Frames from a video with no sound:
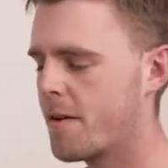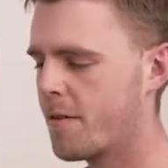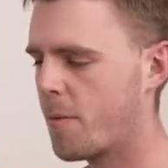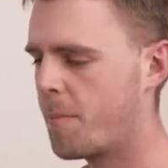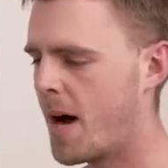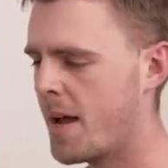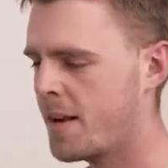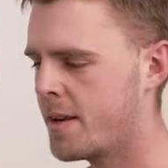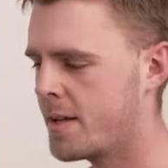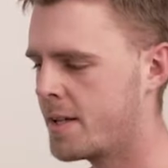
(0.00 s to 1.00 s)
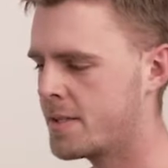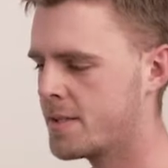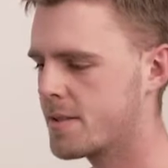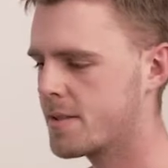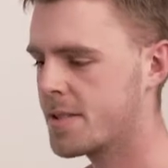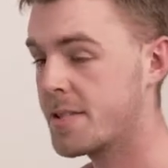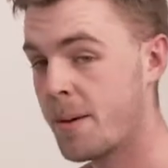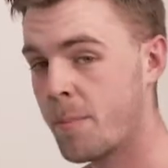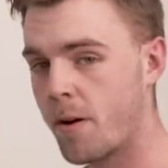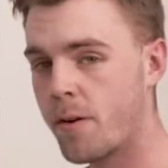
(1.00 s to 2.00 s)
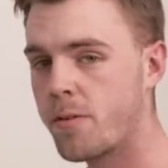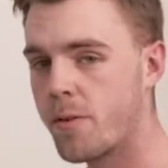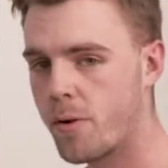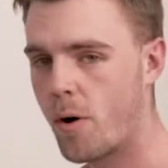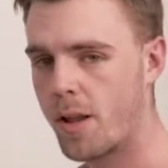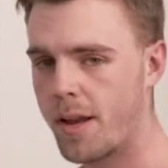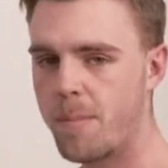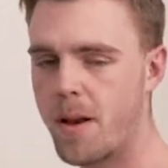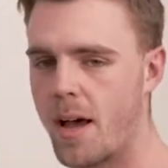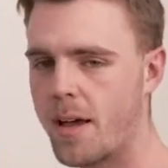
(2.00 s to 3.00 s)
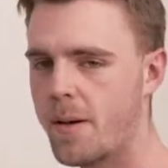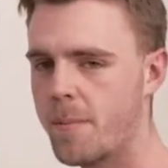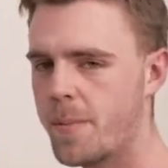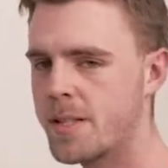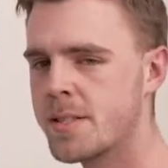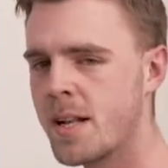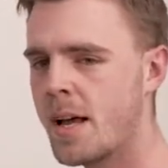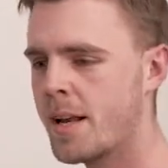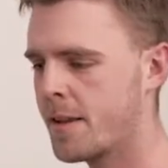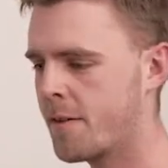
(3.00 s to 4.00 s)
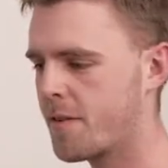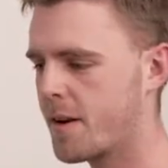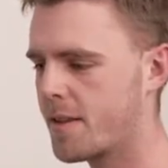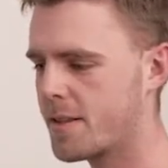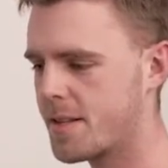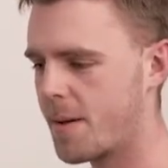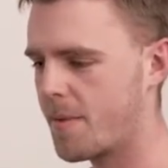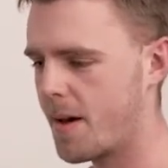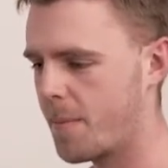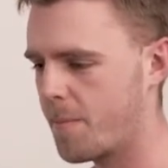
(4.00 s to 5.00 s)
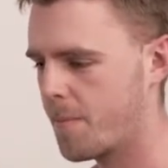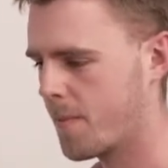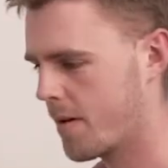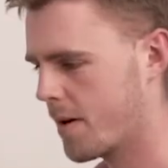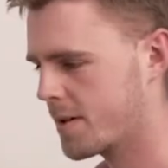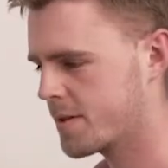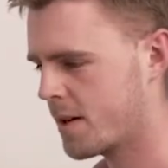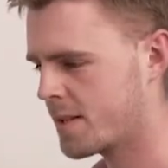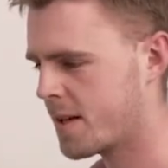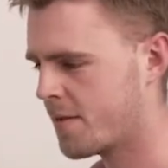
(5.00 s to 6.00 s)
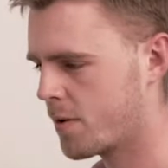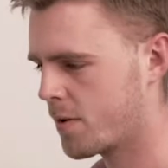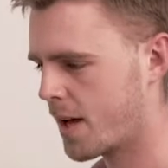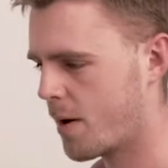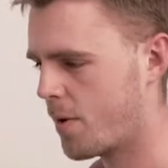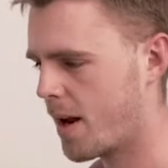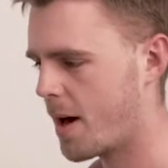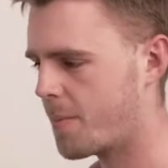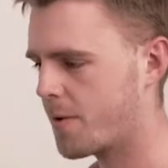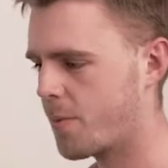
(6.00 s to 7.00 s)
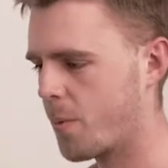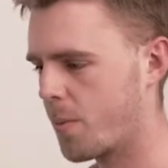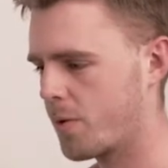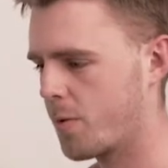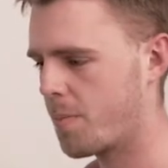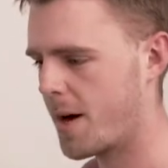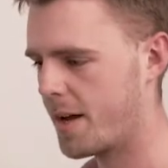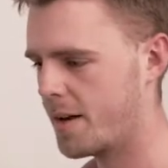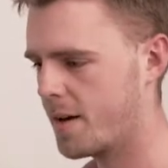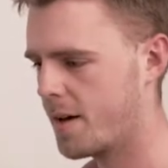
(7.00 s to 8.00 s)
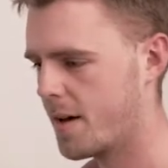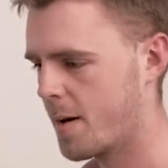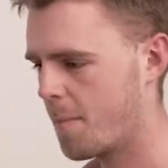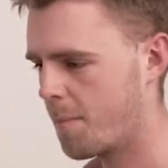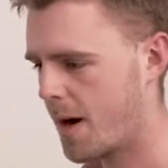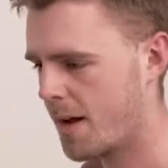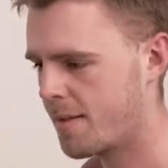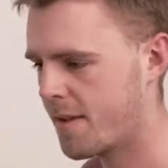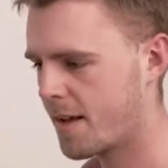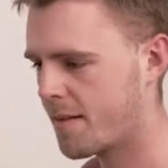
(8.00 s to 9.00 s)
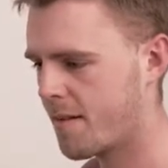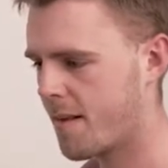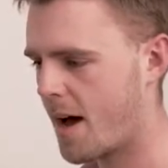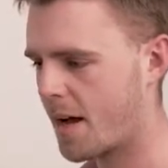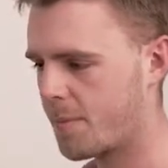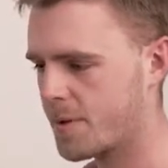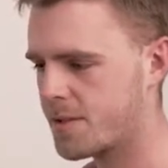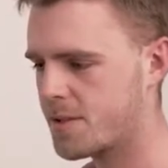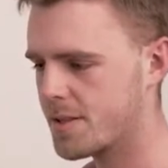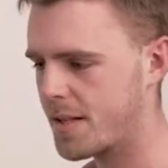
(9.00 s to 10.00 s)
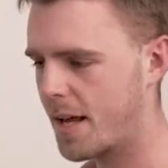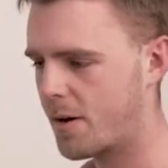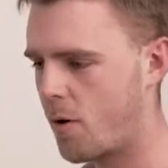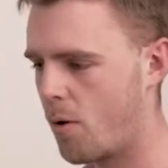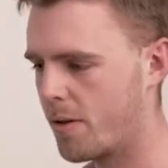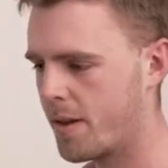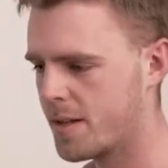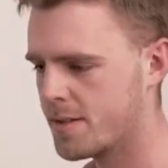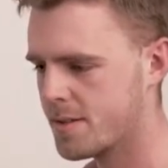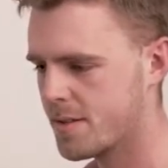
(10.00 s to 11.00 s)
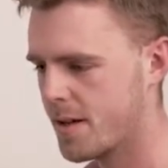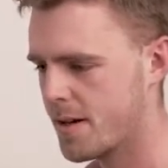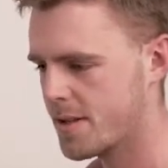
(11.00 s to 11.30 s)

So bind is similar to call and apply, but slightly different at the same time. So let's have a look at what happens when we do bind. Bind takes its arguments just like call does.